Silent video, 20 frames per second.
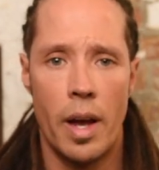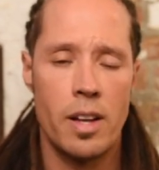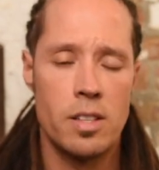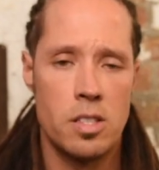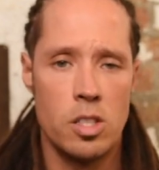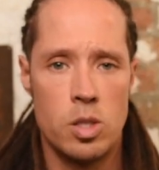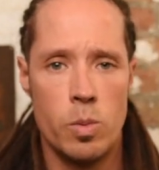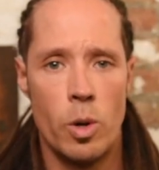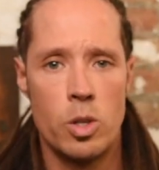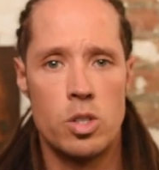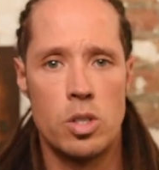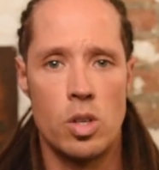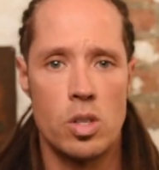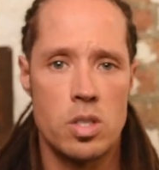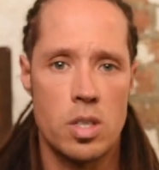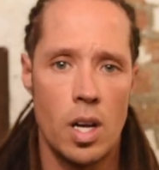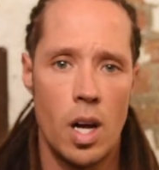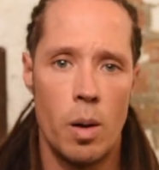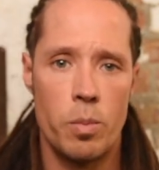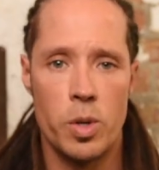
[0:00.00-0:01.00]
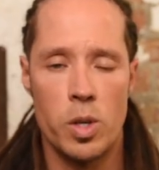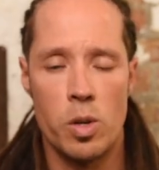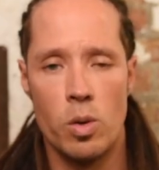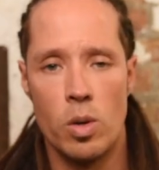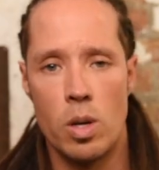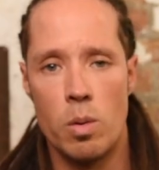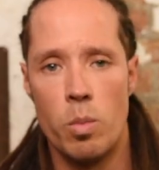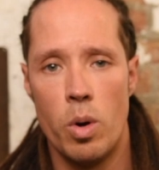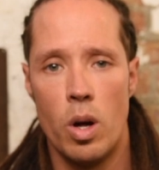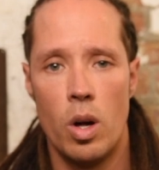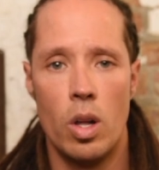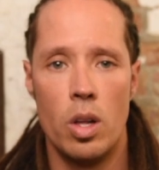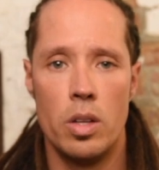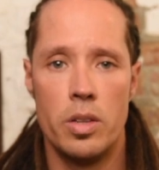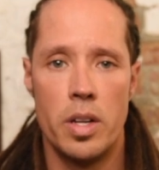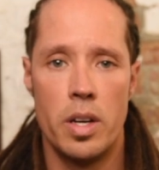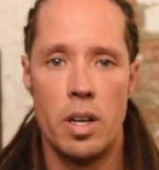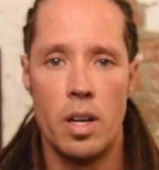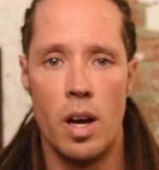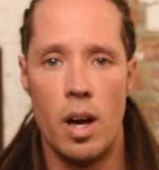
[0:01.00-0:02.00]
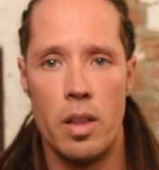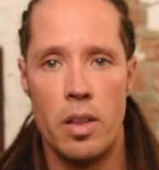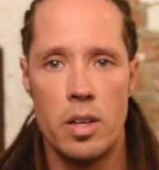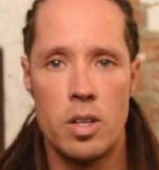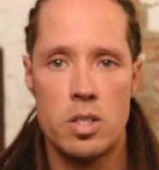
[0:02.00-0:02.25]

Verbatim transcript: I can see too much of your scalp. You're going bald." Da da da.